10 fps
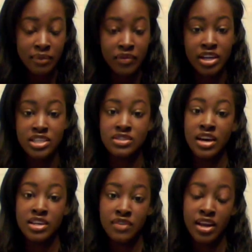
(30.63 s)
I'm very
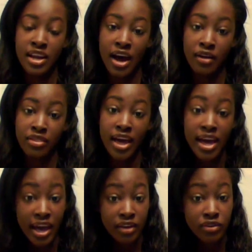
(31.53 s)
dissatisfied in how
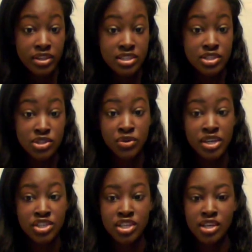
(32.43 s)
they handled the
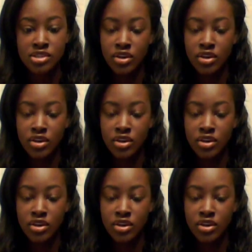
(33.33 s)
situation.